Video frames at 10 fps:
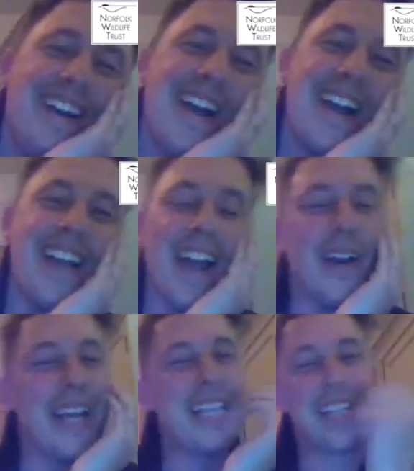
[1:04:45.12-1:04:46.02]
No,
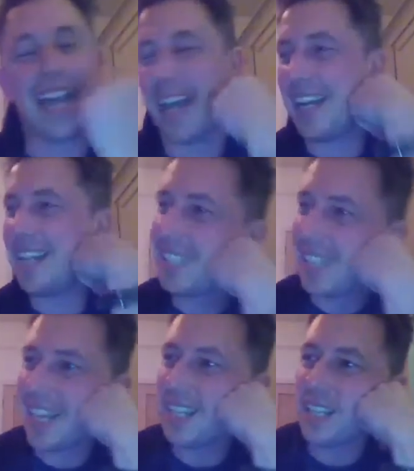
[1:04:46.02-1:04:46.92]
he's
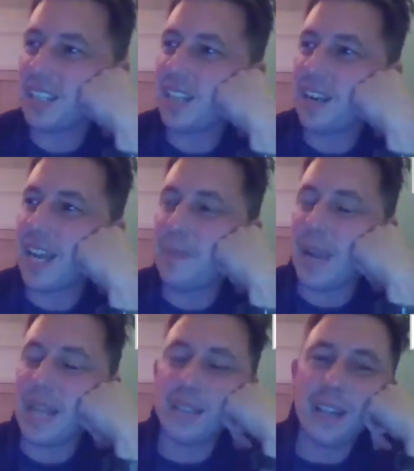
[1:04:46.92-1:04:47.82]
just so laid, but
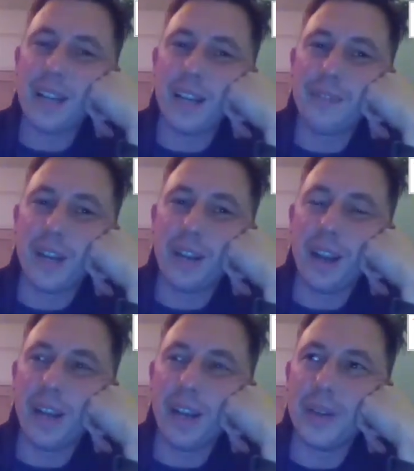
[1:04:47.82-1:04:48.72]
he's so kind of gung
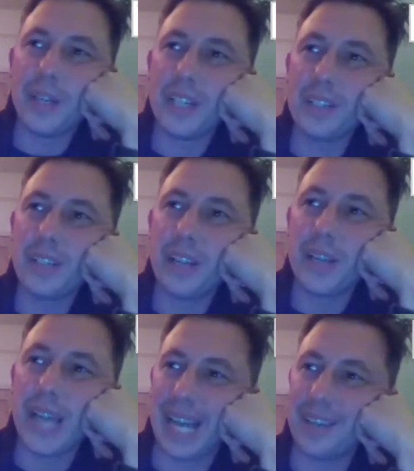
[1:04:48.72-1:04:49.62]
ho and just so
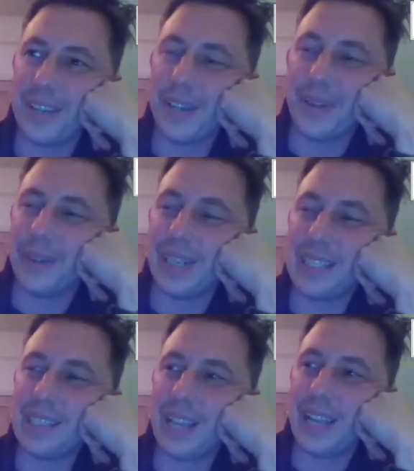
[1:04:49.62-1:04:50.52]
can do.
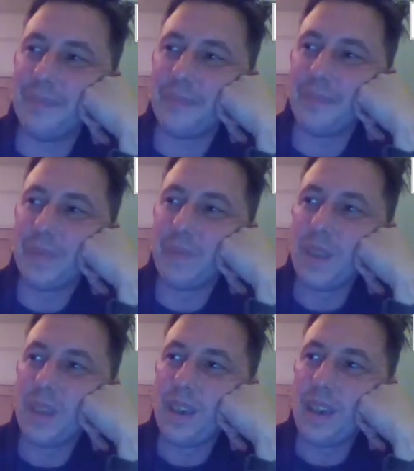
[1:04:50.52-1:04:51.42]

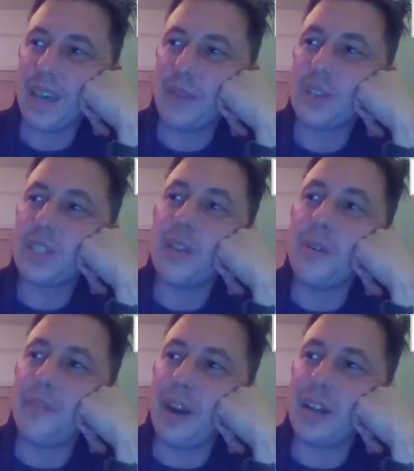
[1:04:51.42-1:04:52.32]
It was so
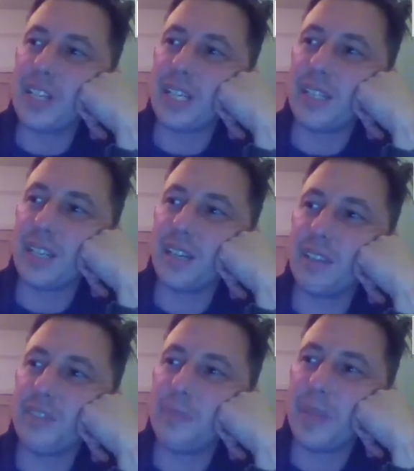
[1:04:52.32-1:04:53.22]
refreshing
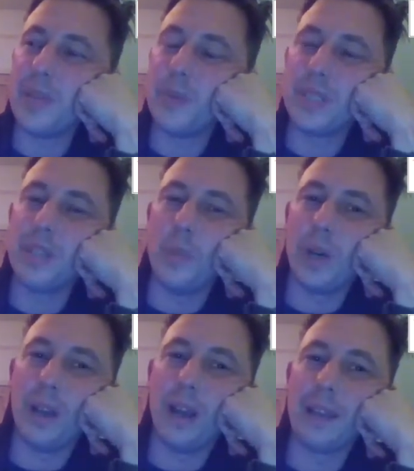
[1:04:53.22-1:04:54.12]
to be with
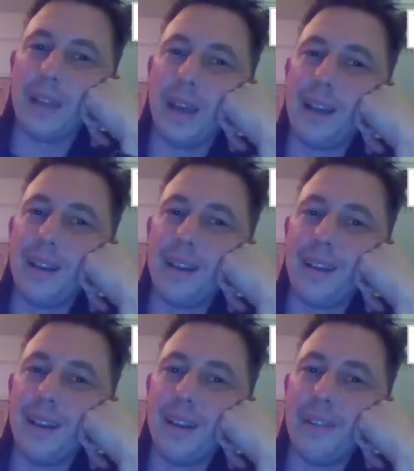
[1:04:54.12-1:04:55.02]
someone like that
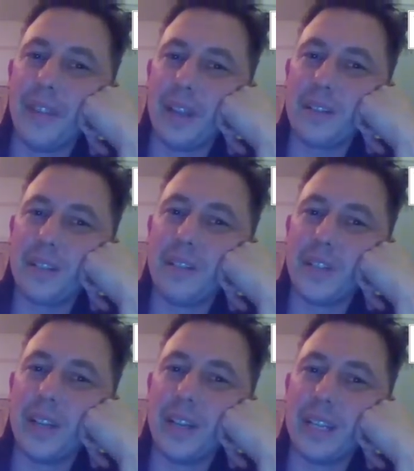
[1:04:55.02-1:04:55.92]
for those kind of
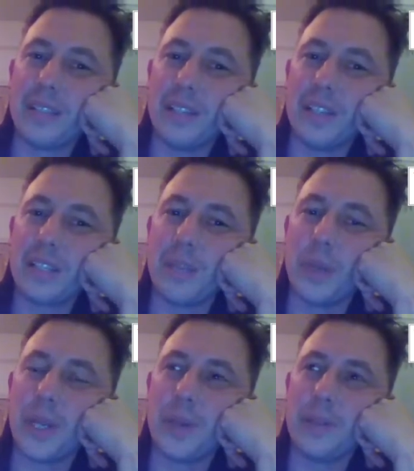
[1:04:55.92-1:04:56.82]
journeys, and just
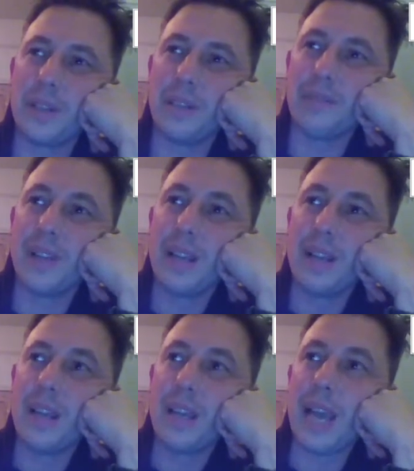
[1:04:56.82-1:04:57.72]
someone who's kind of
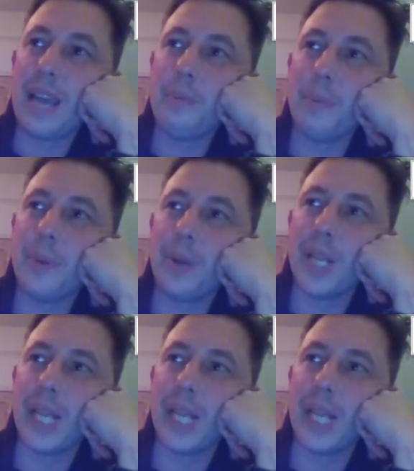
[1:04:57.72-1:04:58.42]
capable.